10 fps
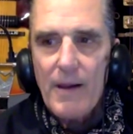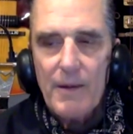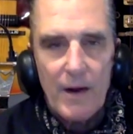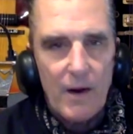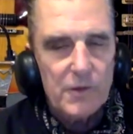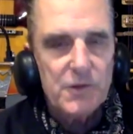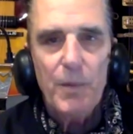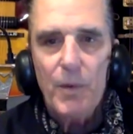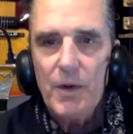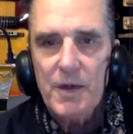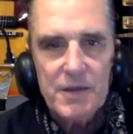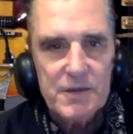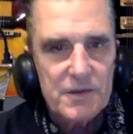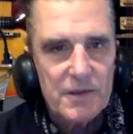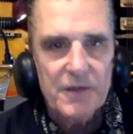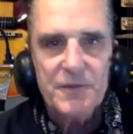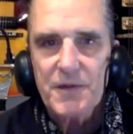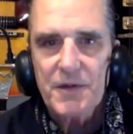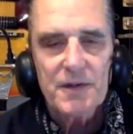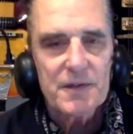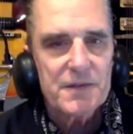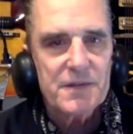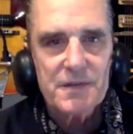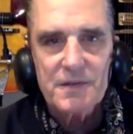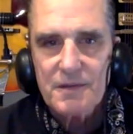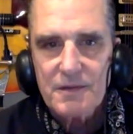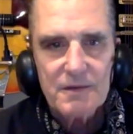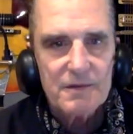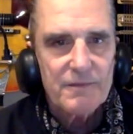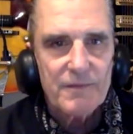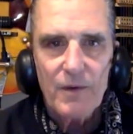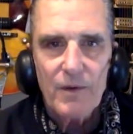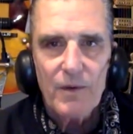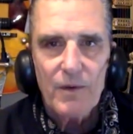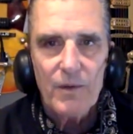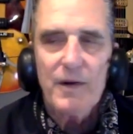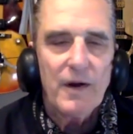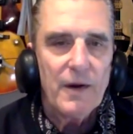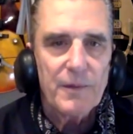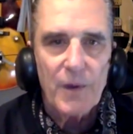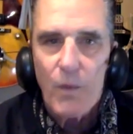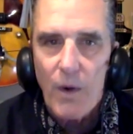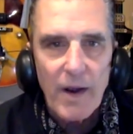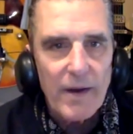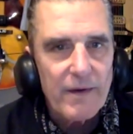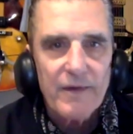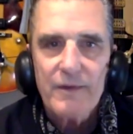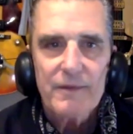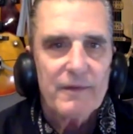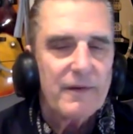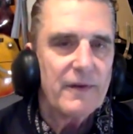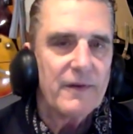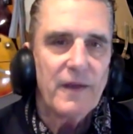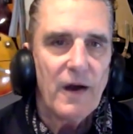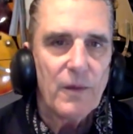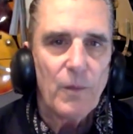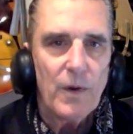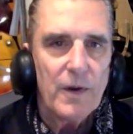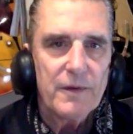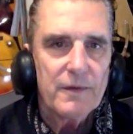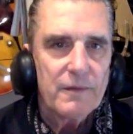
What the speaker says: altar boys, lifters, or the choir, and on one